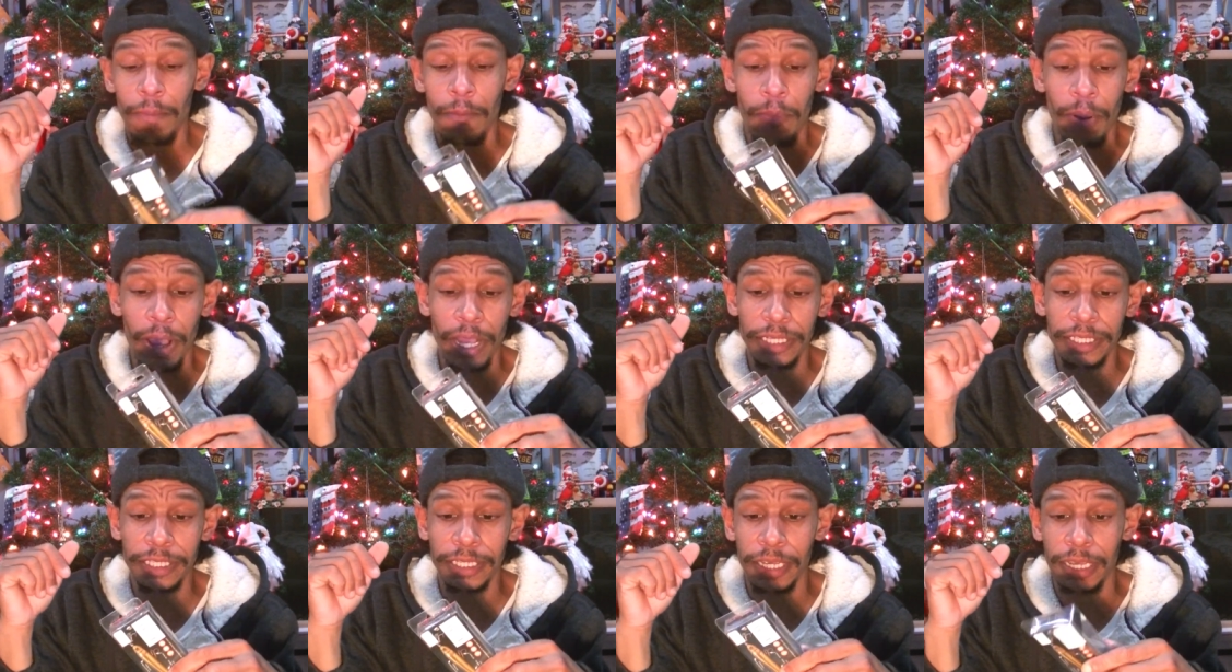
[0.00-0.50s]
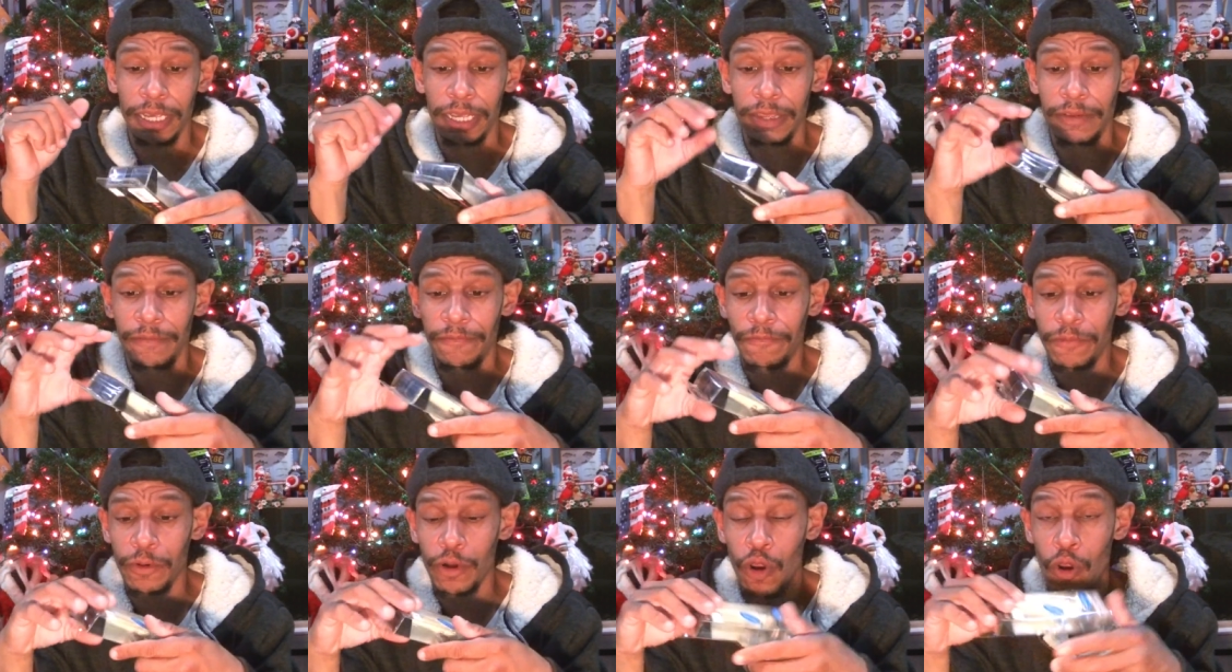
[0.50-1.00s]
But uh,
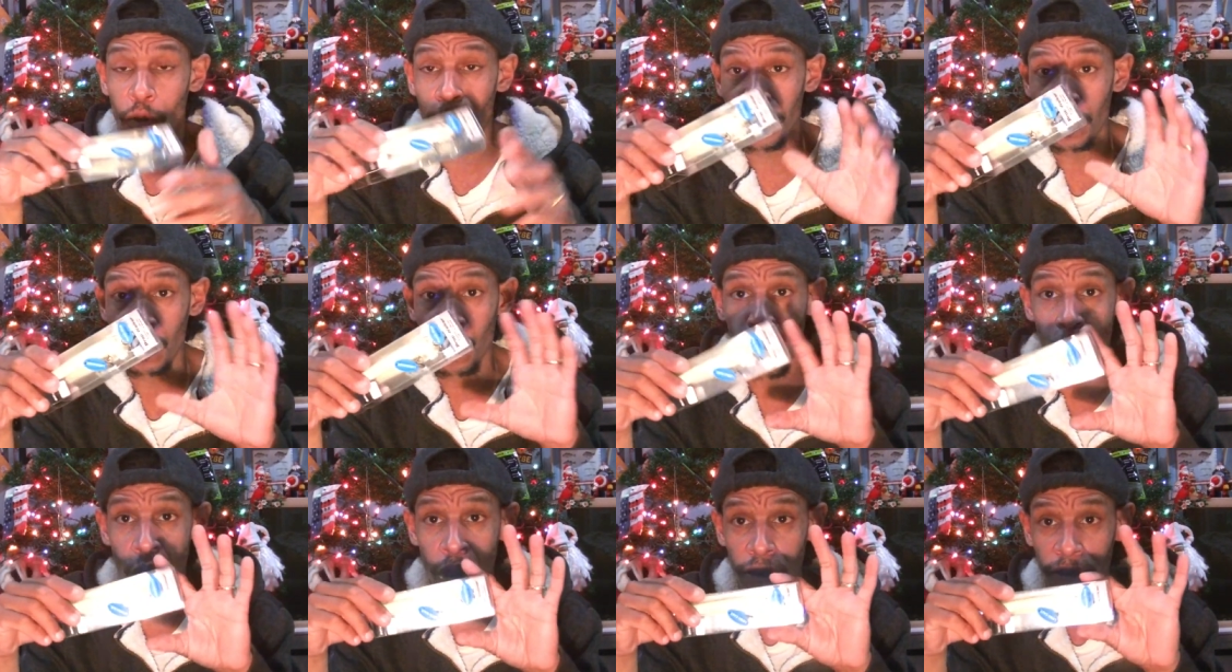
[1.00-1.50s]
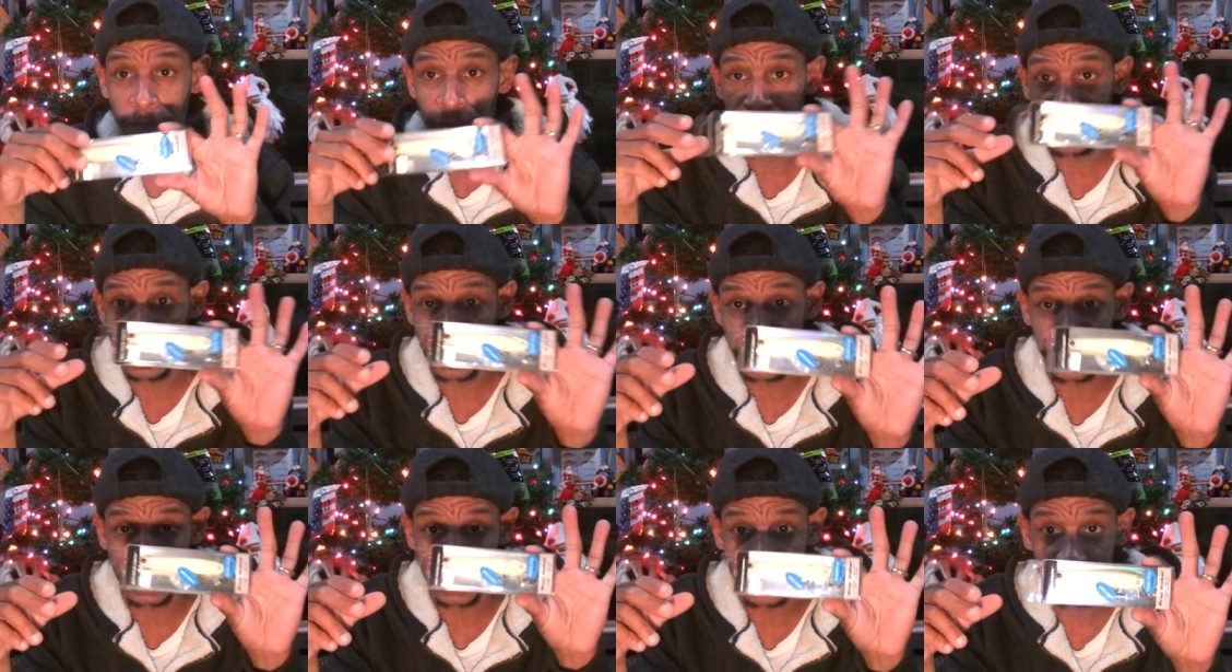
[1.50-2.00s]
for open water
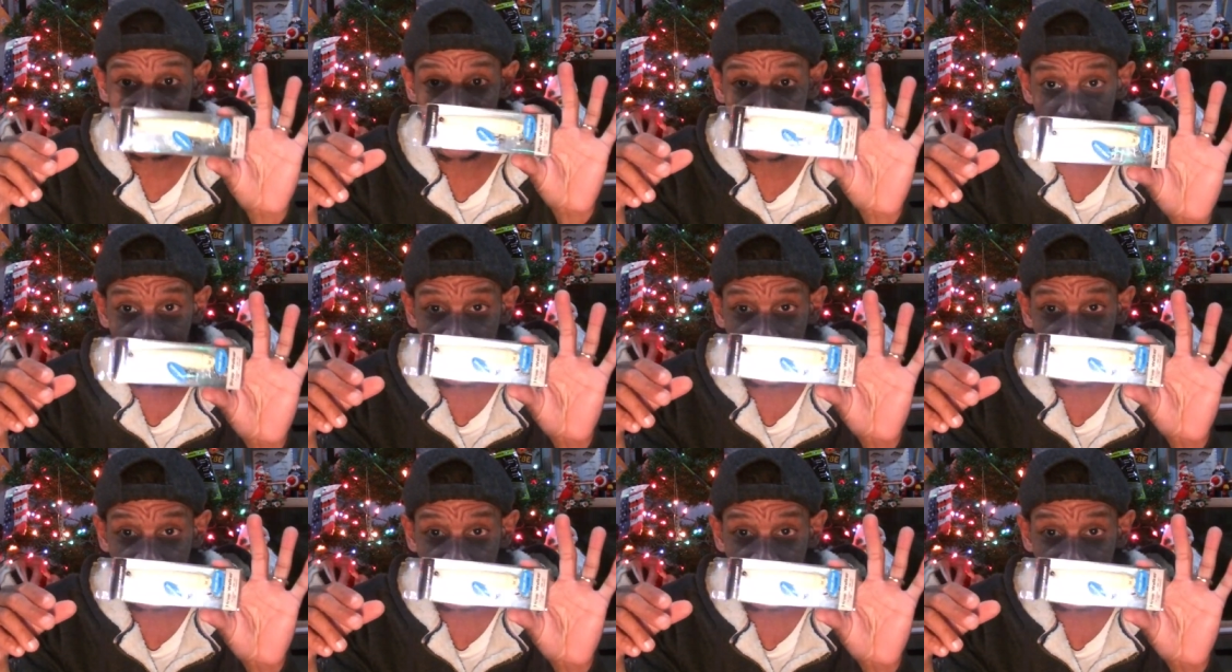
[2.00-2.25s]
fishing,